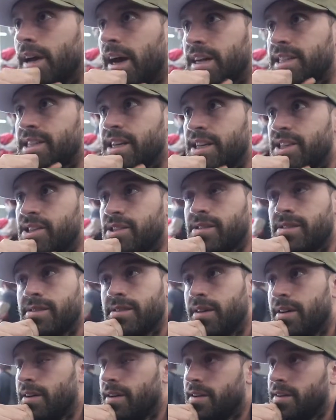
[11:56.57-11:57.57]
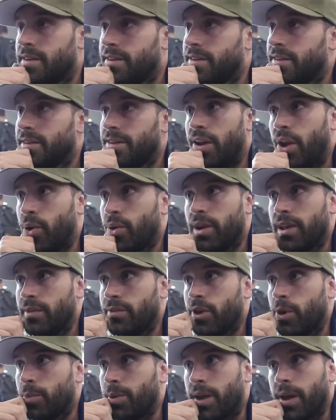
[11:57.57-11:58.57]
I say just don't
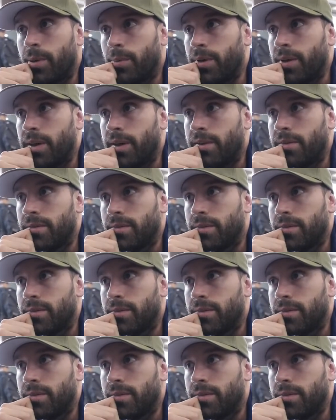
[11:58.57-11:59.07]
give no plan B.